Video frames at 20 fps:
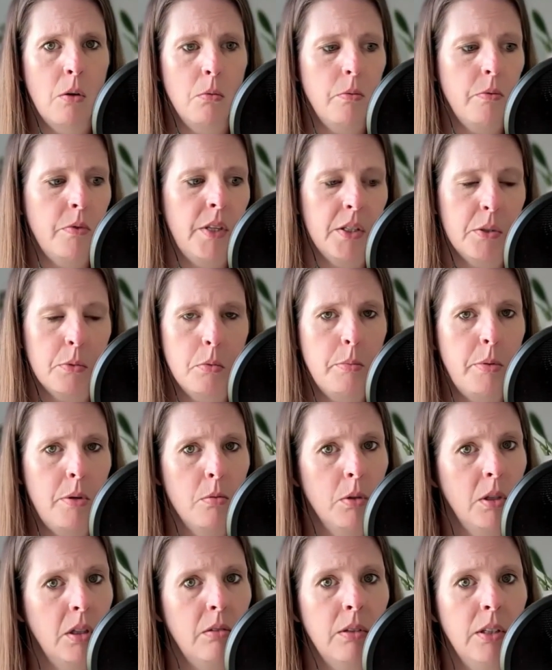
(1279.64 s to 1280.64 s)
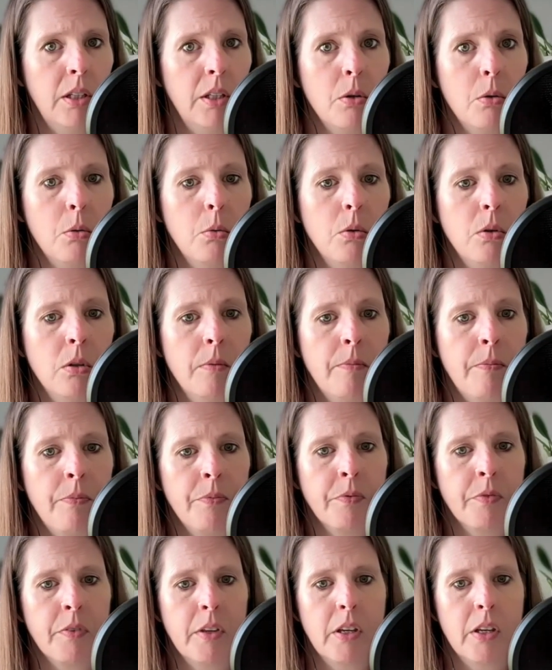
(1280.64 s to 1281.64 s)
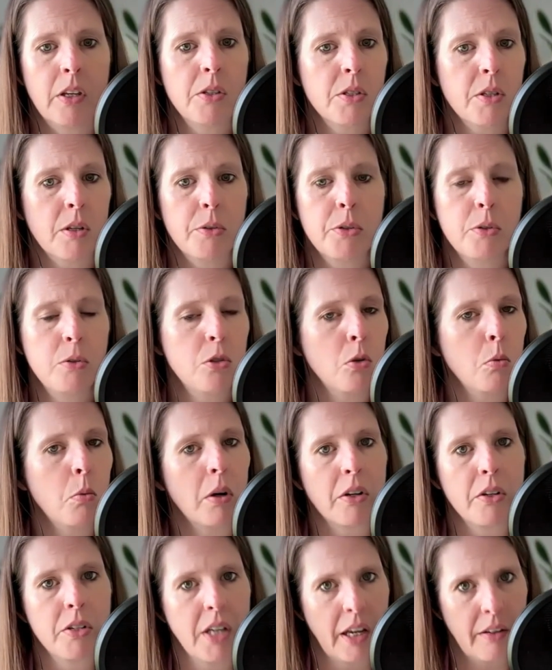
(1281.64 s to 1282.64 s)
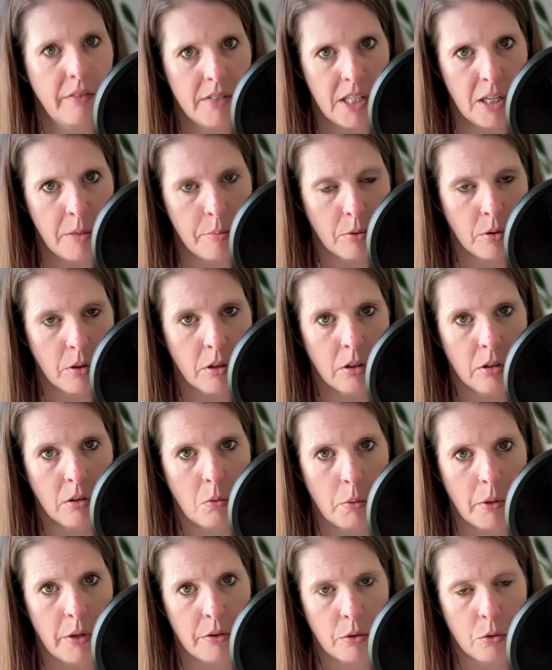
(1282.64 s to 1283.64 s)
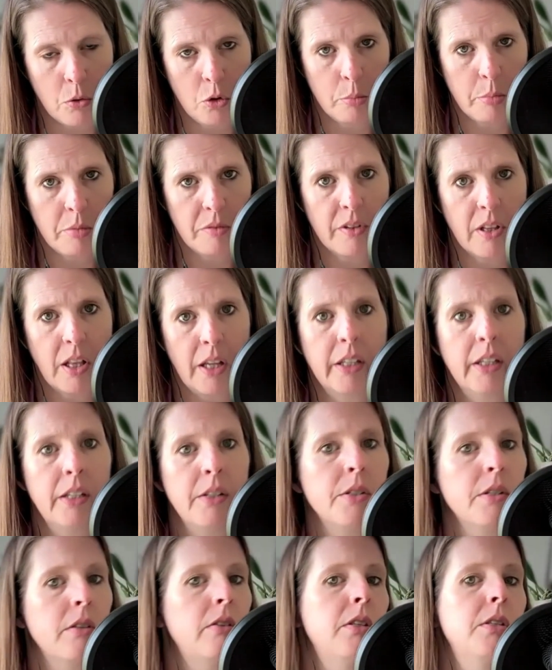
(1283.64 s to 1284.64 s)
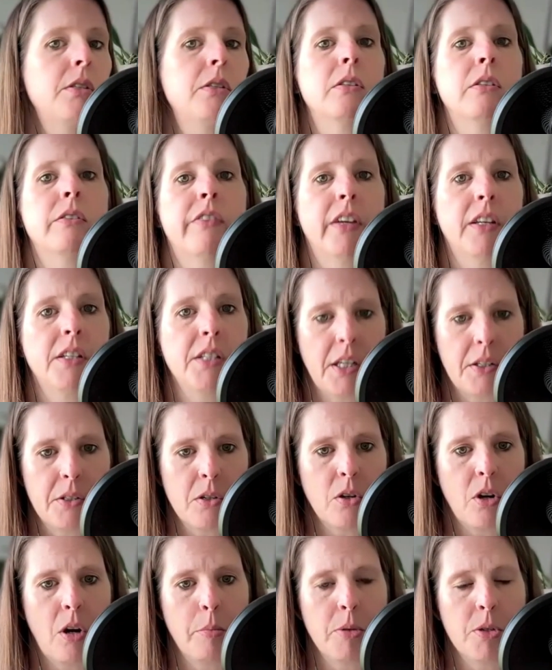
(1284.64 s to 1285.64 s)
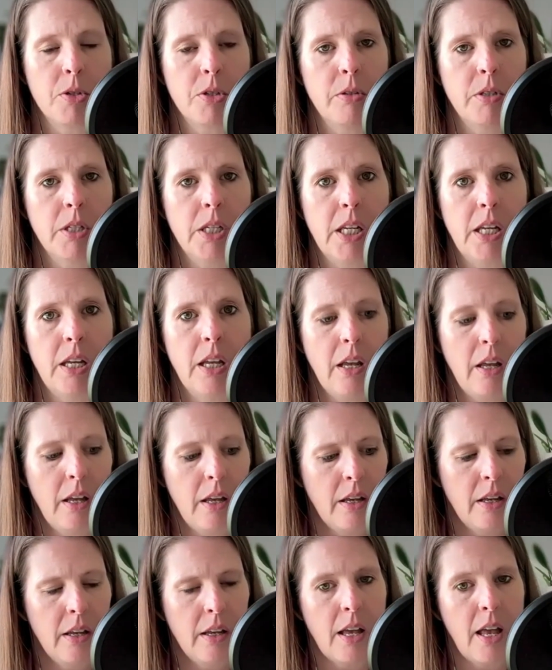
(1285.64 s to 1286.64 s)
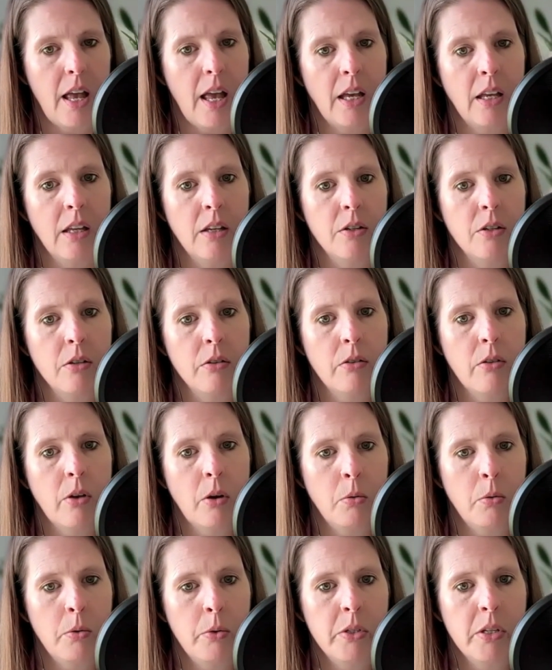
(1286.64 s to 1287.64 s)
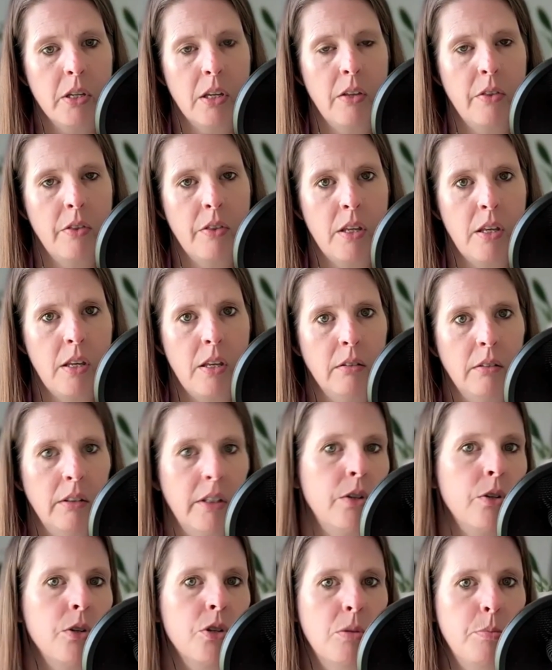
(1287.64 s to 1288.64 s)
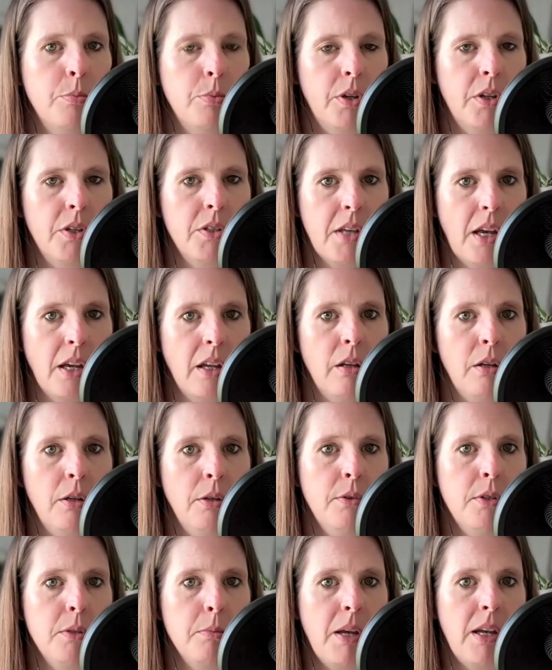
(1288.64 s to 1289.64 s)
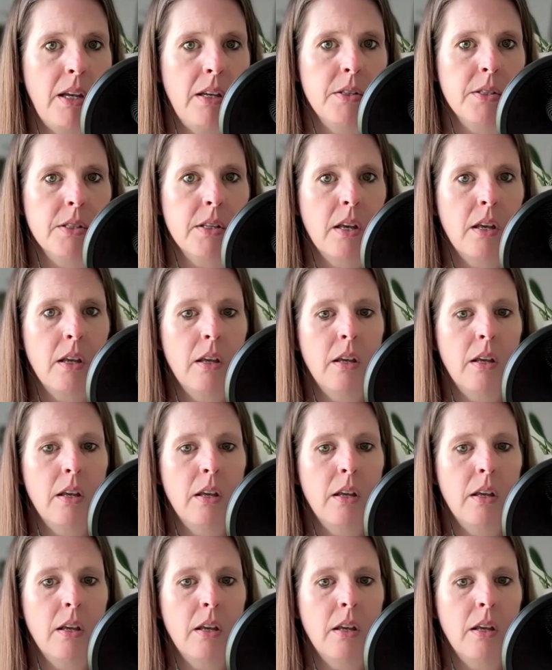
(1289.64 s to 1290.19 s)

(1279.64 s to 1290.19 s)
this would be really, really cool. Consultants who want to dive deeper with a group of clients, this is a fantastic opportunity. And those in the leadership or executive space,